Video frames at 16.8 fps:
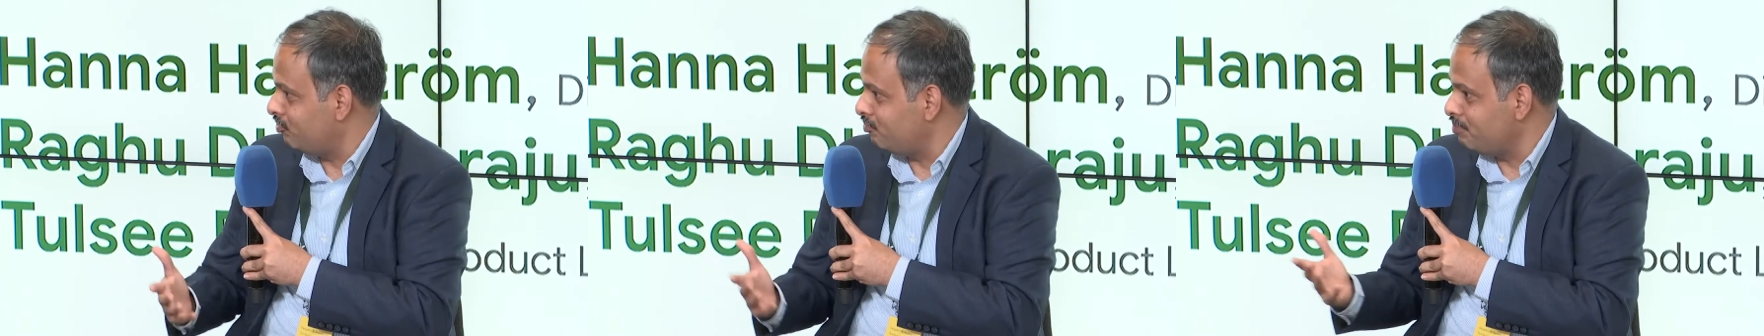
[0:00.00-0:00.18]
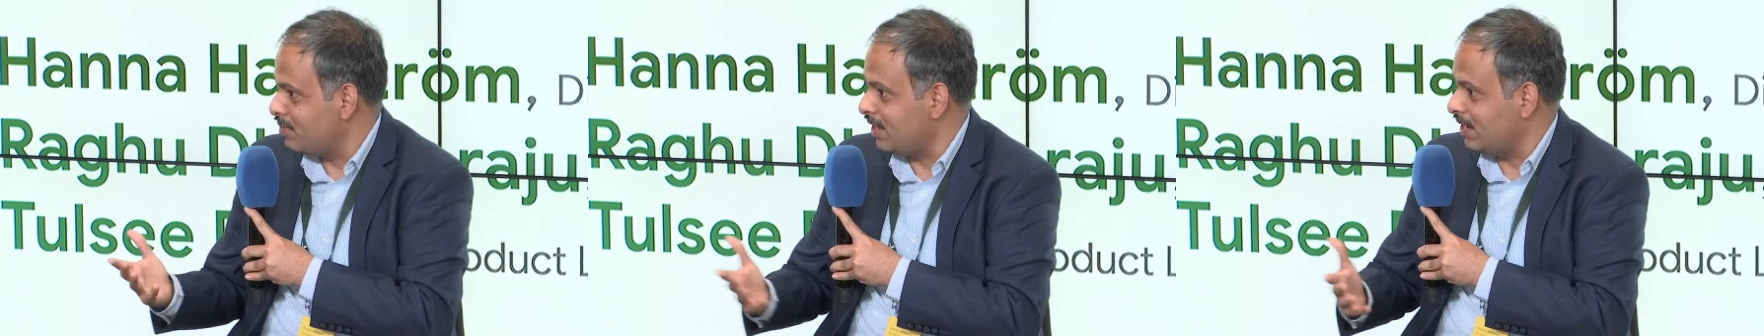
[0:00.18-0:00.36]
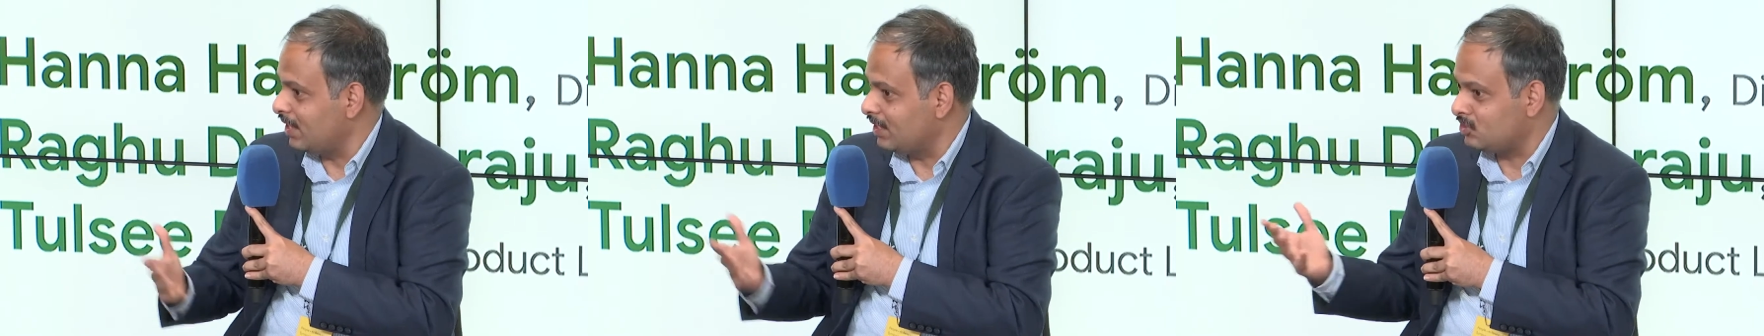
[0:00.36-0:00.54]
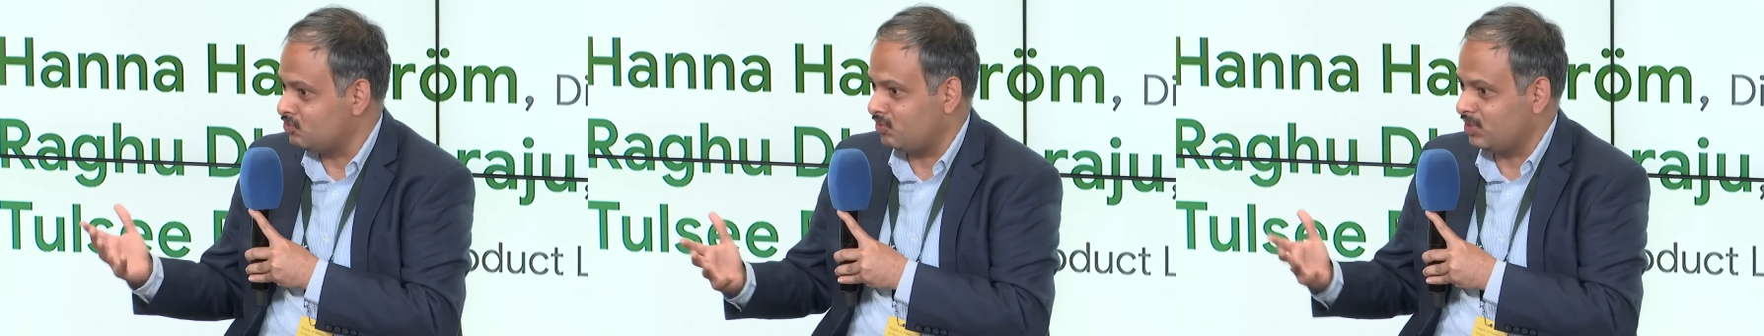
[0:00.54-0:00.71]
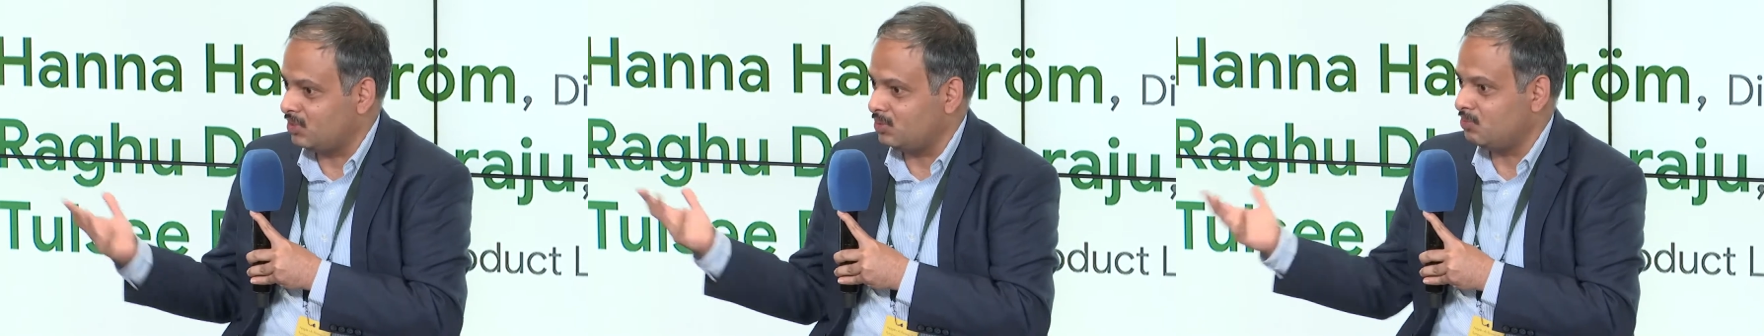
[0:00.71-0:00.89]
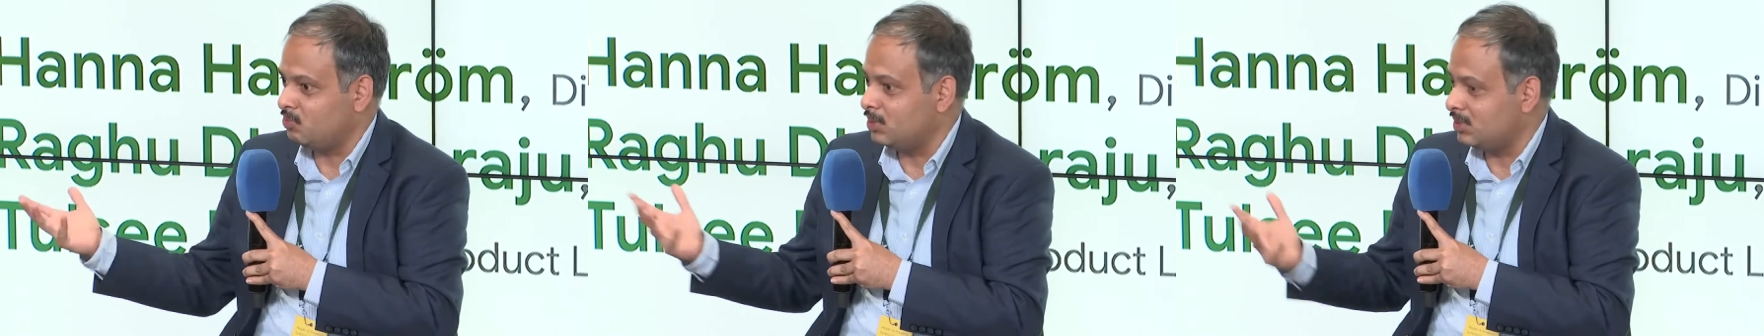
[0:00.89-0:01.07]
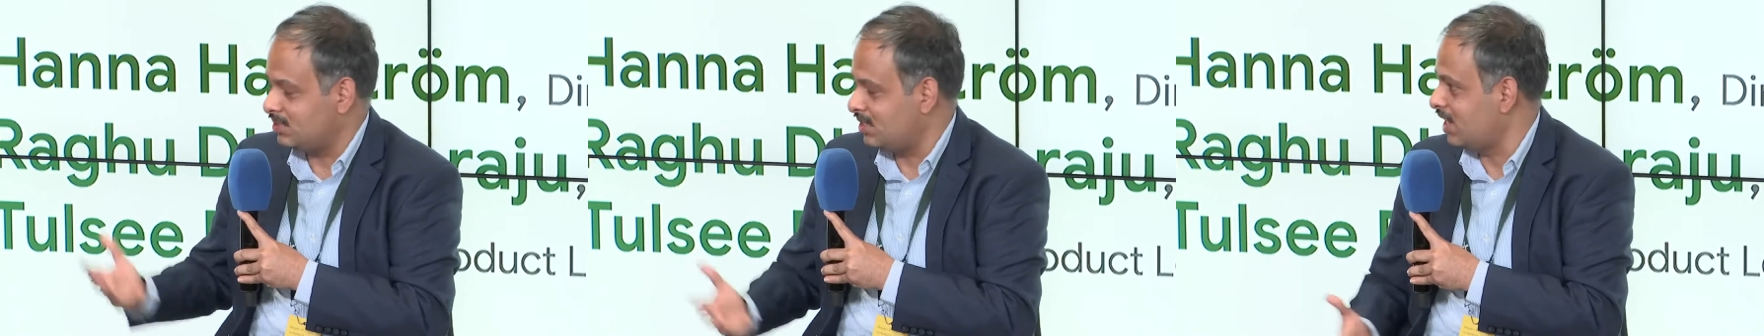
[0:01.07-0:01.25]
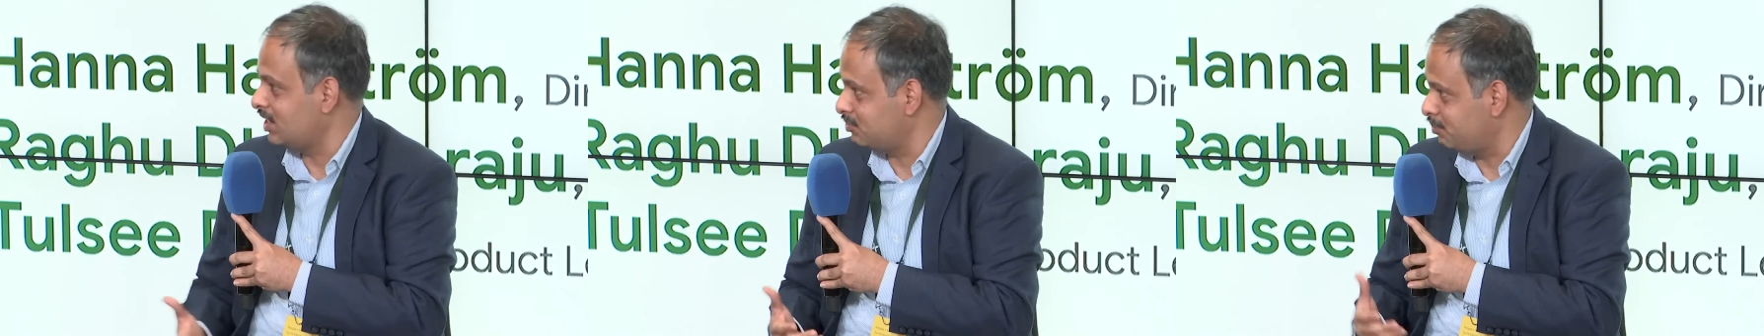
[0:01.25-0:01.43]
meanings for the
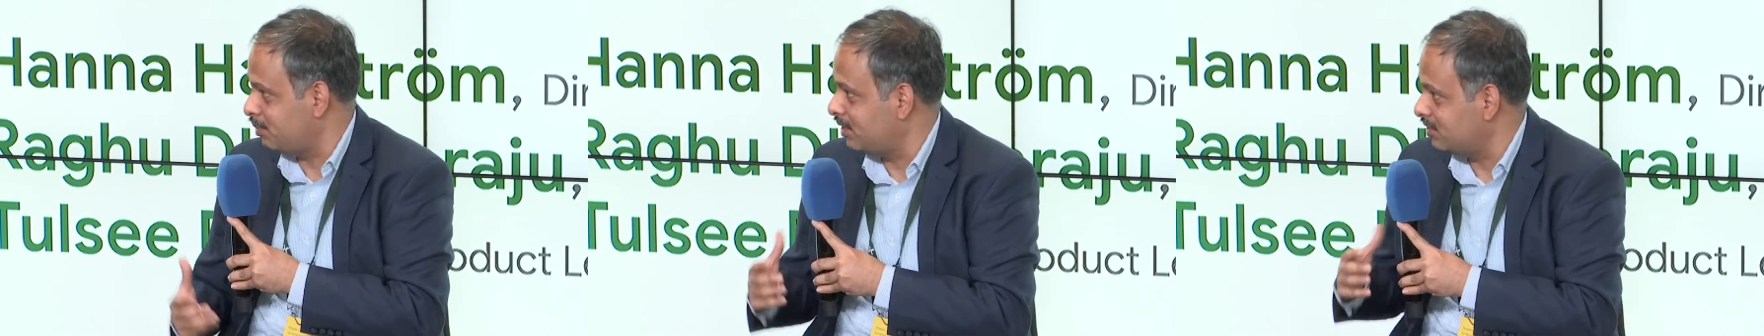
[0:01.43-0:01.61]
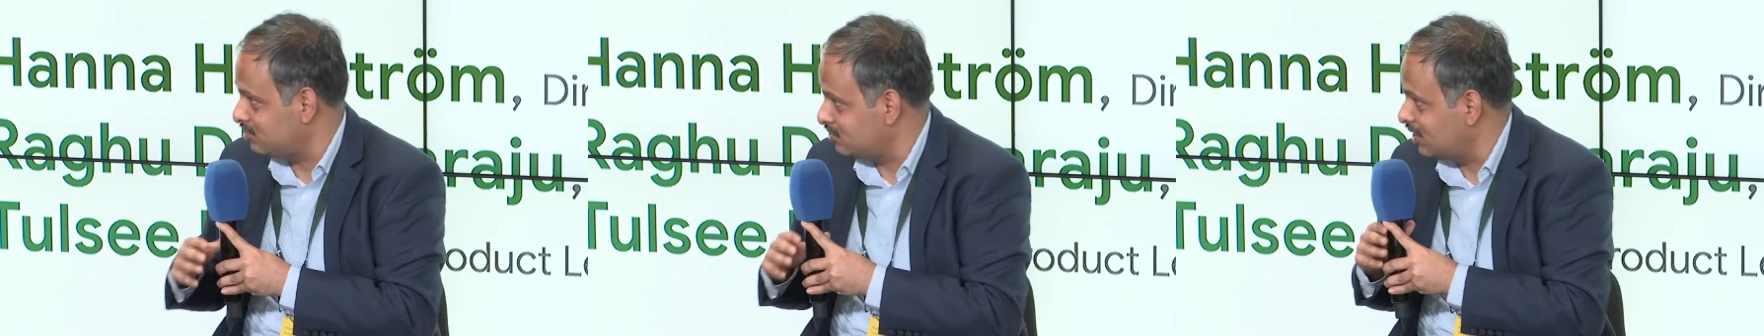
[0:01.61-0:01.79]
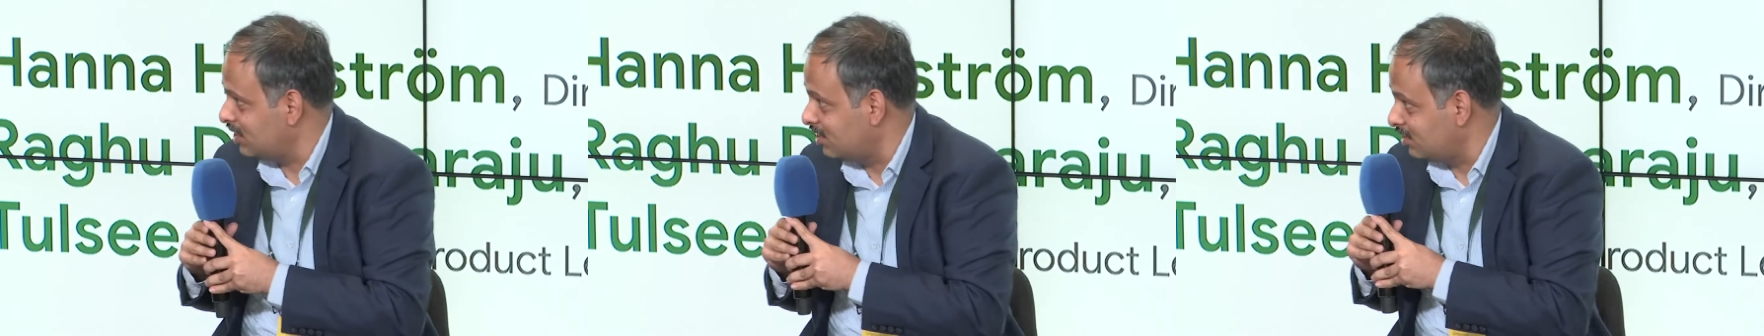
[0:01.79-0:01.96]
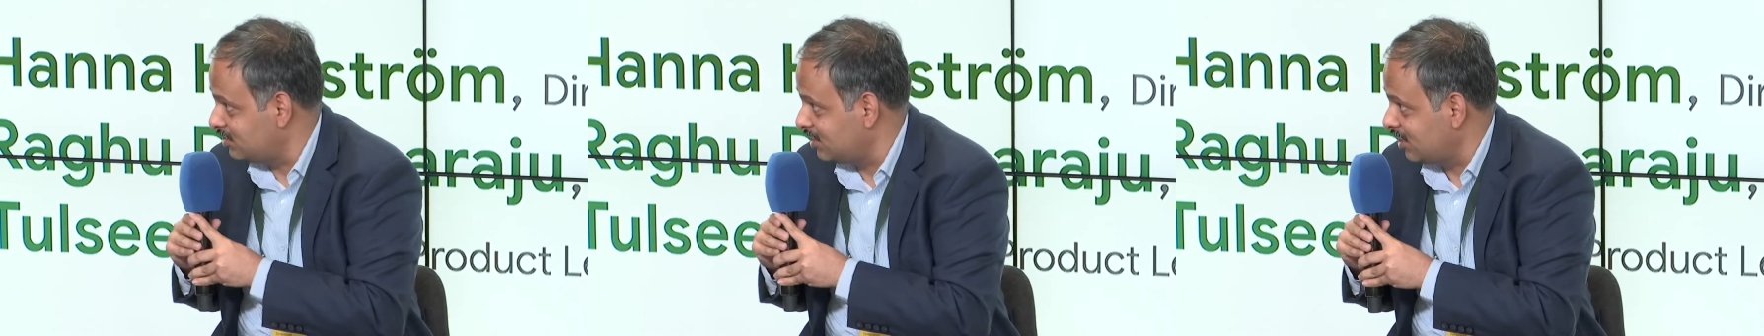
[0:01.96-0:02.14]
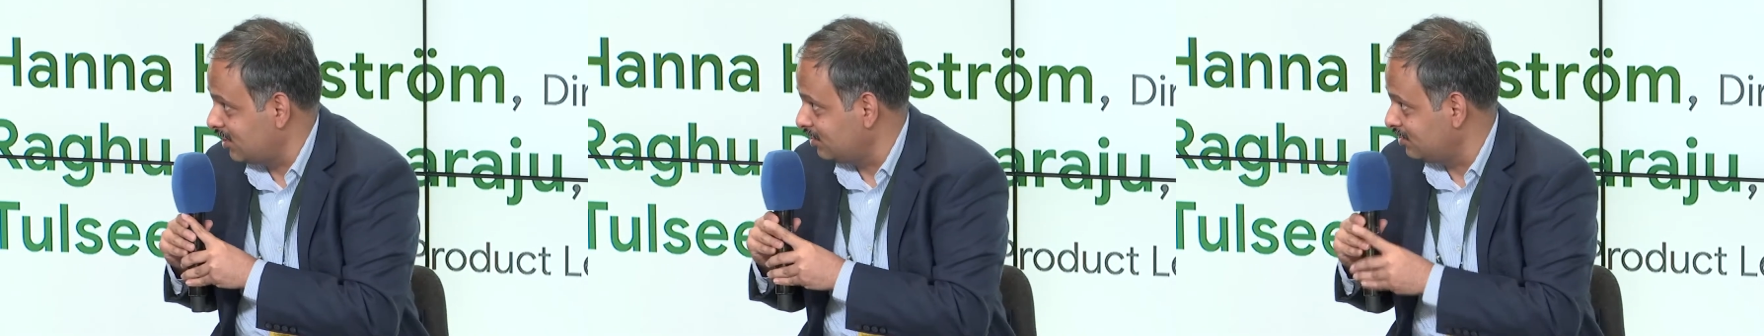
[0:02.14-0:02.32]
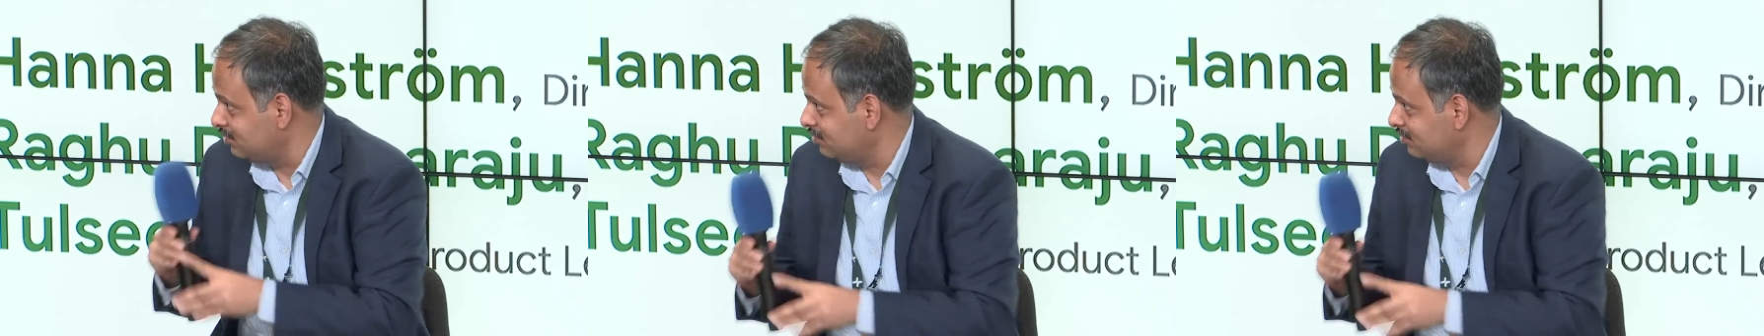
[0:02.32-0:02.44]
word transparency in our setting.